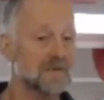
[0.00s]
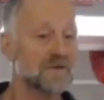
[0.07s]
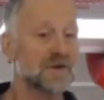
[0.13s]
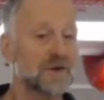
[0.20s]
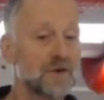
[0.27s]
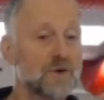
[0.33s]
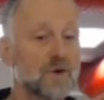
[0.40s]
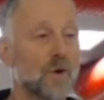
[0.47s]
of
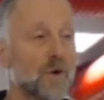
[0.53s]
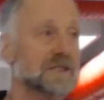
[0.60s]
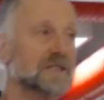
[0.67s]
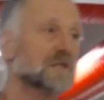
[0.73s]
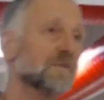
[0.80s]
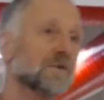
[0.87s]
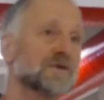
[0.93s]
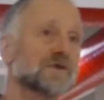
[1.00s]
2
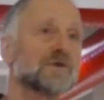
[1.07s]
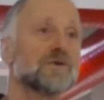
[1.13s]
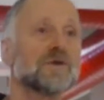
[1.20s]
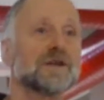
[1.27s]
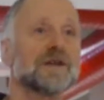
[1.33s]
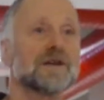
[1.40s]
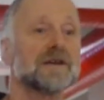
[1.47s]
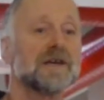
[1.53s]
courses per school
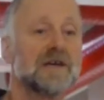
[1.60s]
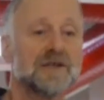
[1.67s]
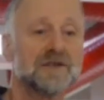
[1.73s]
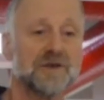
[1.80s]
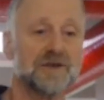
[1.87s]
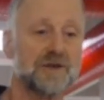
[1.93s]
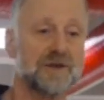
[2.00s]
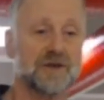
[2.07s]
year.
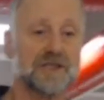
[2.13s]
So you